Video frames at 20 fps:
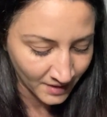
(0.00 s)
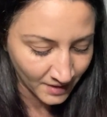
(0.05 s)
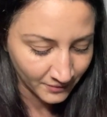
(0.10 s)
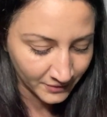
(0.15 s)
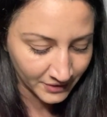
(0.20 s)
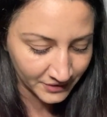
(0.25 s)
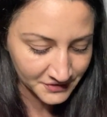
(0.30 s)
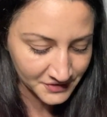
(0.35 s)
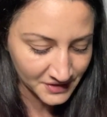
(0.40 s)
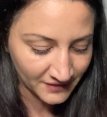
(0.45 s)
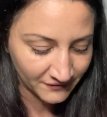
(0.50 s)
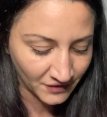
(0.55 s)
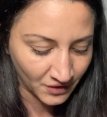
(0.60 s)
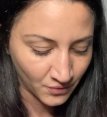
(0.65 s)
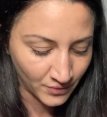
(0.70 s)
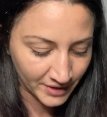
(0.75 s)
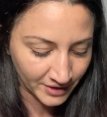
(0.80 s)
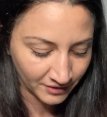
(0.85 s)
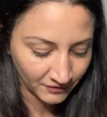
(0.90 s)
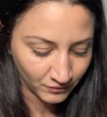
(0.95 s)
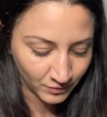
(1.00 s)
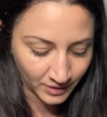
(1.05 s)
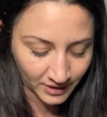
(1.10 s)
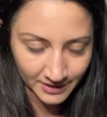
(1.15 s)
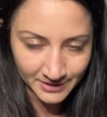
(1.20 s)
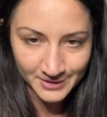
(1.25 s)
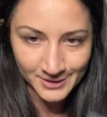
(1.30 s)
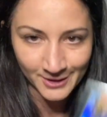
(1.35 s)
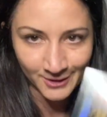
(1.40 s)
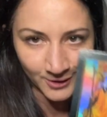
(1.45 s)
We also have the Queen of
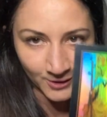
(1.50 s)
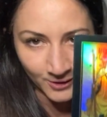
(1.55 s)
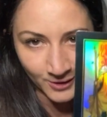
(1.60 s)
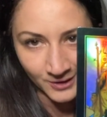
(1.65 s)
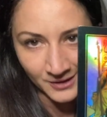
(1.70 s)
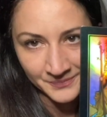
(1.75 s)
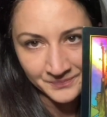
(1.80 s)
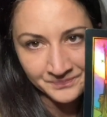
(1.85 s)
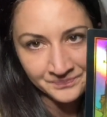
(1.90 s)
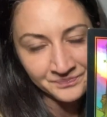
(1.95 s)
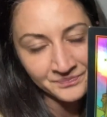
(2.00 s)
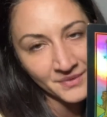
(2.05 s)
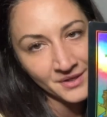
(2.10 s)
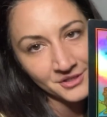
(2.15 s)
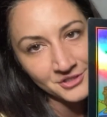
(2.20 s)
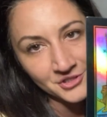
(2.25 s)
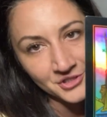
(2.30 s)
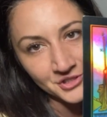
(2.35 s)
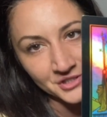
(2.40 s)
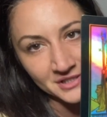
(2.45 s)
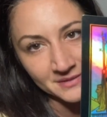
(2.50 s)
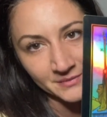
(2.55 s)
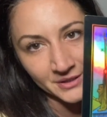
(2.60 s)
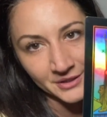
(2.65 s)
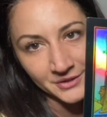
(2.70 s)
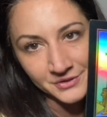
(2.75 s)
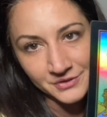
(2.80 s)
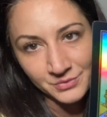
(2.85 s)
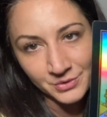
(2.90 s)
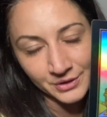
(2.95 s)
Wands here. She's just somebody
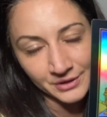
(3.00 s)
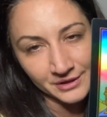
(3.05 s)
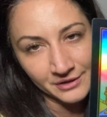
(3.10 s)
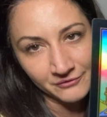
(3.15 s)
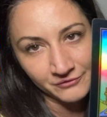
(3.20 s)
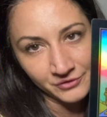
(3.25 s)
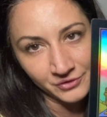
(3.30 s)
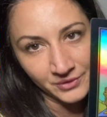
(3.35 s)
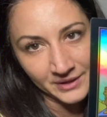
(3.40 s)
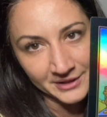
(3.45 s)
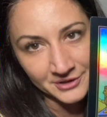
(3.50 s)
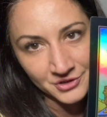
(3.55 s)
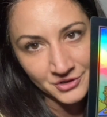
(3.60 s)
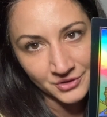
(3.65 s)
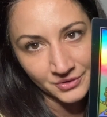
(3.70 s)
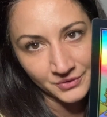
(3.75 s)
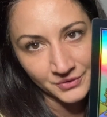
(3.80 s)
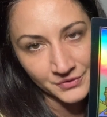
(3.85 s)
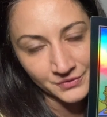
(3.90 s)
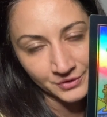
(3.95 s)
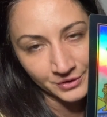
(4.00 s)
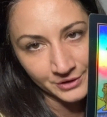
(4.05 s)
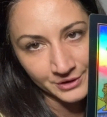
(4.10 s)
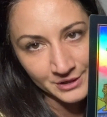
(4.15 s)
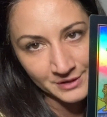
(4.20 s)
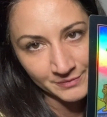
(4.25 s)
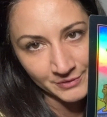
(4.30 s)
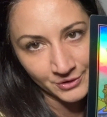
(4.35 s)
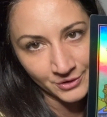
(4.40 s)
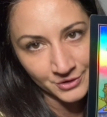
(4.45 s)
who's really influential, who's really
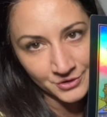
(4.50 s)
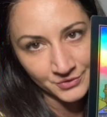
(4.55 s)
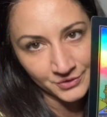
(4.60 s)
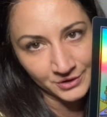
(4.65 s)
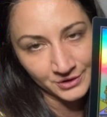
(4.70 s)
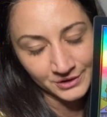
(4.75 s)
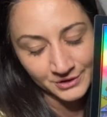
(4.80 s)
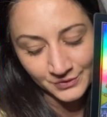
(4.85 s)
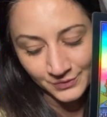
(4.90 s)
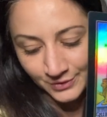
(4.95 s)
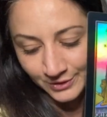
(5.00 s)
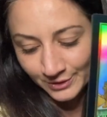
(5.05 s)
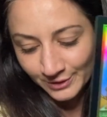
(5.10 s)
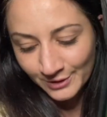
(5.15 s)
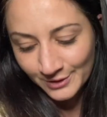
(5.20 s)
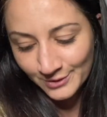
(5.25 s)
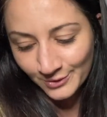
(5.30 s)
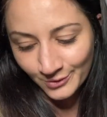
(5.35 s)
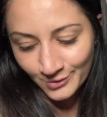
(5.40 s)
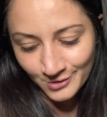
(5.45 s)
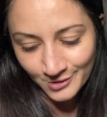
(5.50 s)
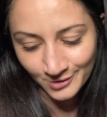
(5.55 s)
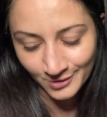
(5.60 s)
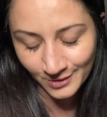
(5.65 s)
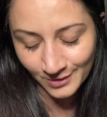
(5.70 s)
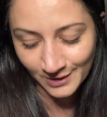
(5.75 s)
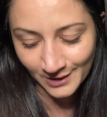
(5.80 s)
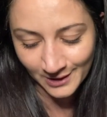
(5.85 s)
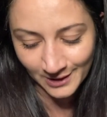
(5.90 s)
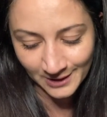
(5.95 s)
spiritual, who's really
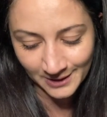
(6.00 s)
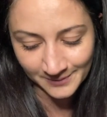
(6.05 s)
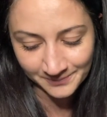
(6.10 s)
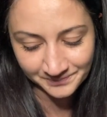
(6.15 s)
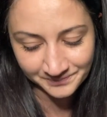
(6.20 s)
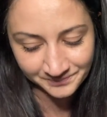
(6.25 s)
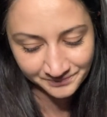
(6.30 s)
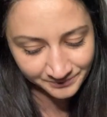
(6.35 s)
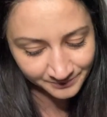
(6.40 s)
social. Um,